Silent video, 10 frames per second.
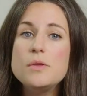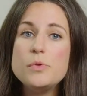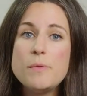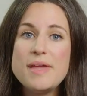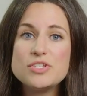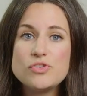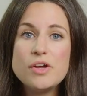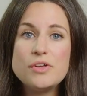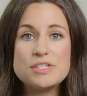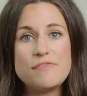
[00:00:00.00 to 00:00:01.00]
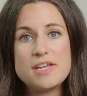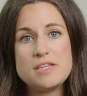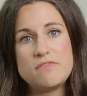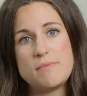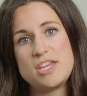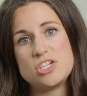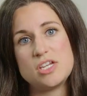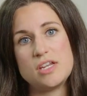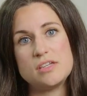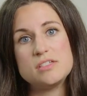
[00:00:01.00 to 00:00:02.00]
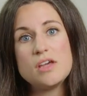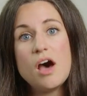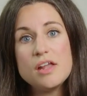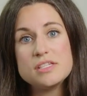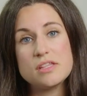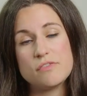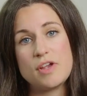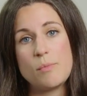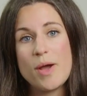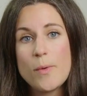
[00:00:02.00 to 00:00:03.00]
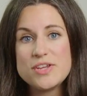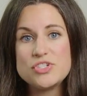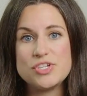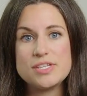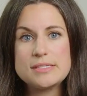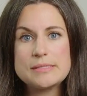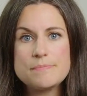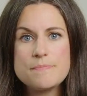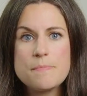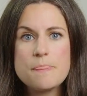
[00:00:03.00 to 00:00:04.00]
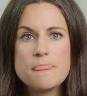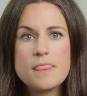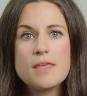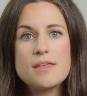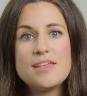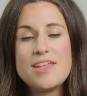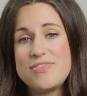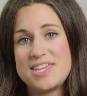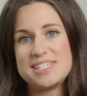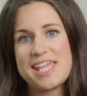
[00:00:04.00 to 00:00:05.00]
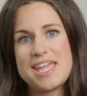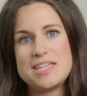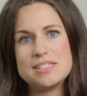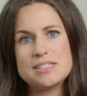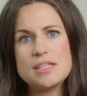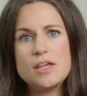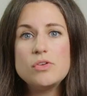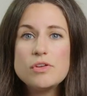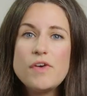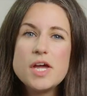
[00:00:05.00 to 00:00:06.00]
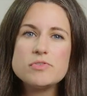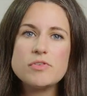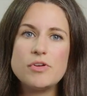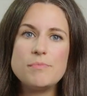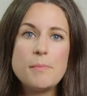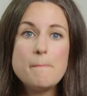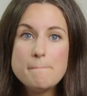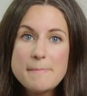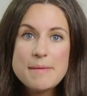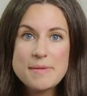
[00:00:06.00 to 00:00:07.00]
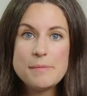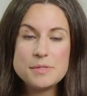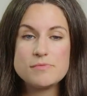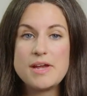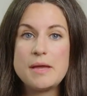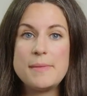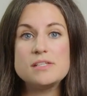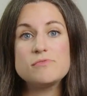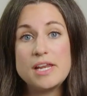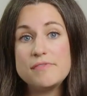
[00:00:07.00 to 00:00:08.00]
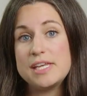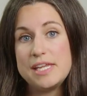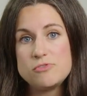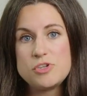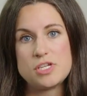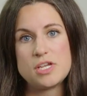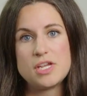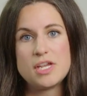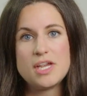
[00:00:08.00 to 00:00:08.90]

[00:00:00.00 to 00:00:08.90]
You may struggle to find information to answer the framework questions. In this case, your advisory group may be able to recommend relevant literature.